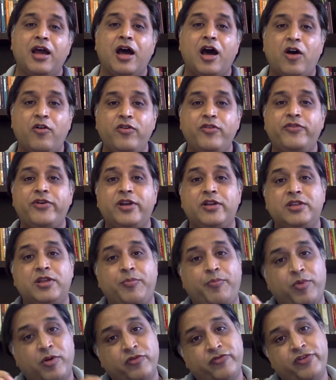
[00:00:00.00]
However,
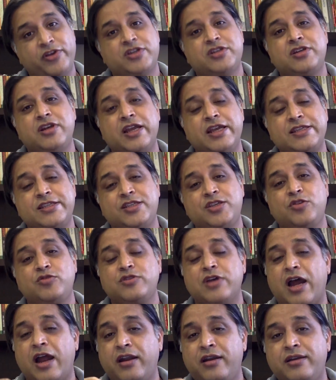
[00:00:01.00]
the professional
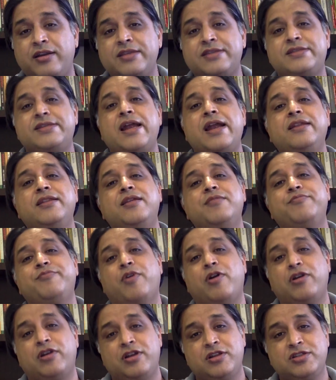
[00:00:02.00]
SEOs understand the
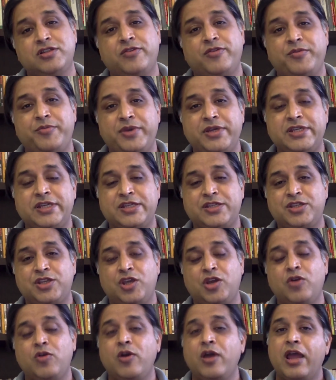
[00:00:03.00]
importance of image
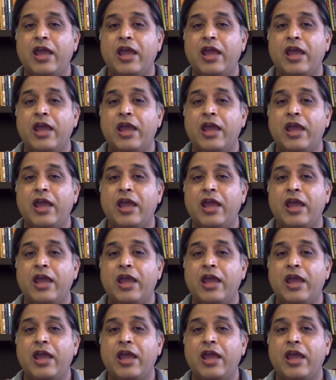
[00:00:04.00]
SEO,